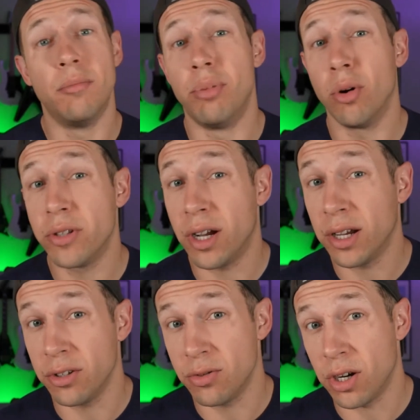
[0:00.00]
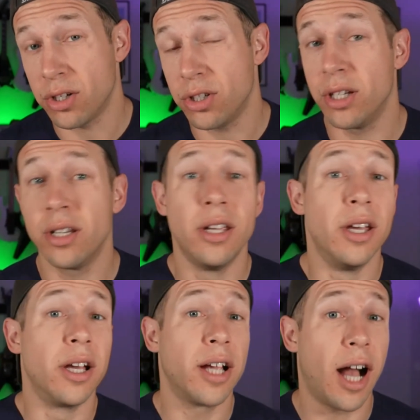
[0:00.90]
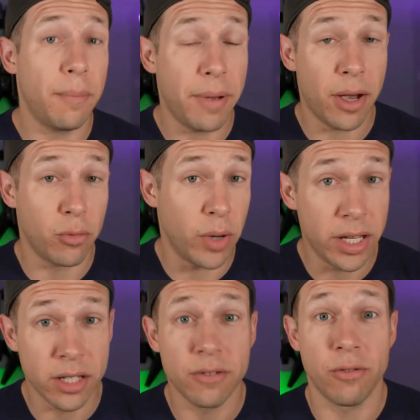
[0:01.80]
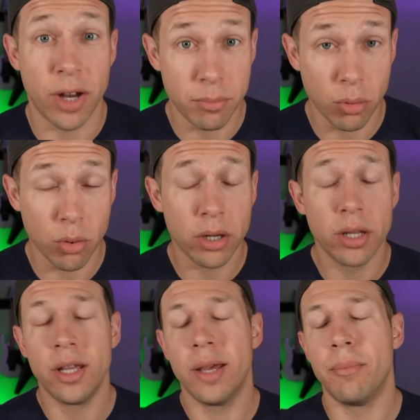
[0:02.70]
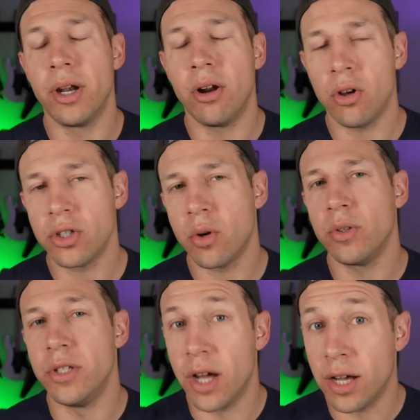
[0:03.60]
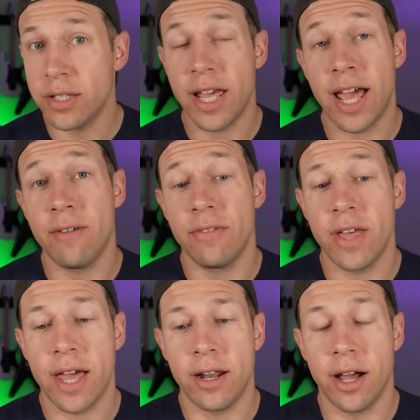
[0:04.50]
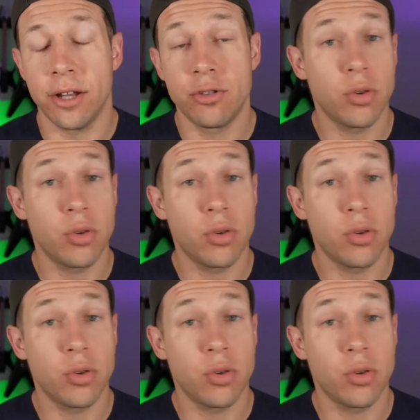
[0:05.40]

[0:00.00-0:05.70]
bolt-on construction, compound radius fretboard, but it also does have that